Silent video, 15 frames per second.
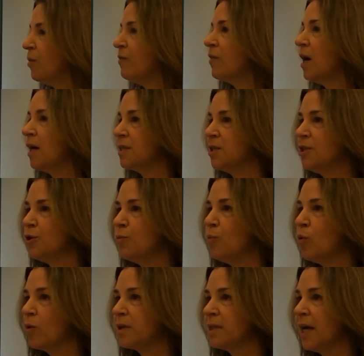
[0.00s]
we've got to do
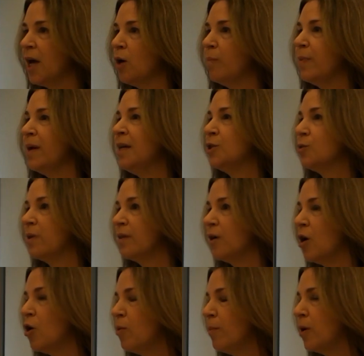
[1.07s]
more to help each one of
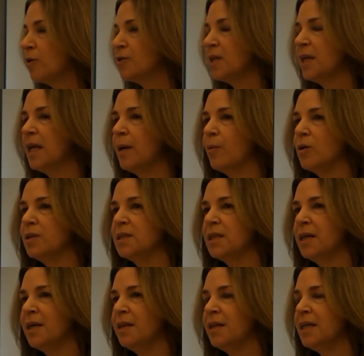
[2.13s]
the homeowners and
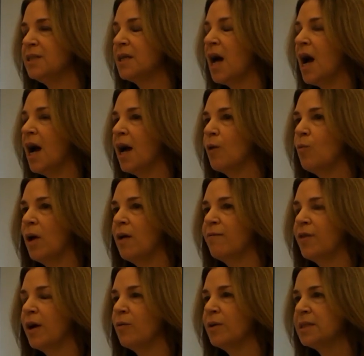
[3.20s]
neighborhoods in these high
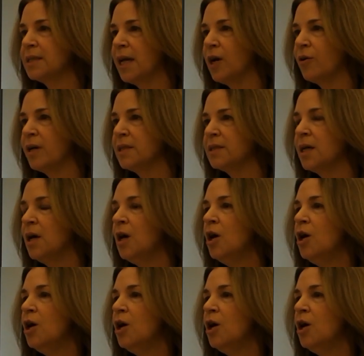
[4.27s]
wildfire risk areas.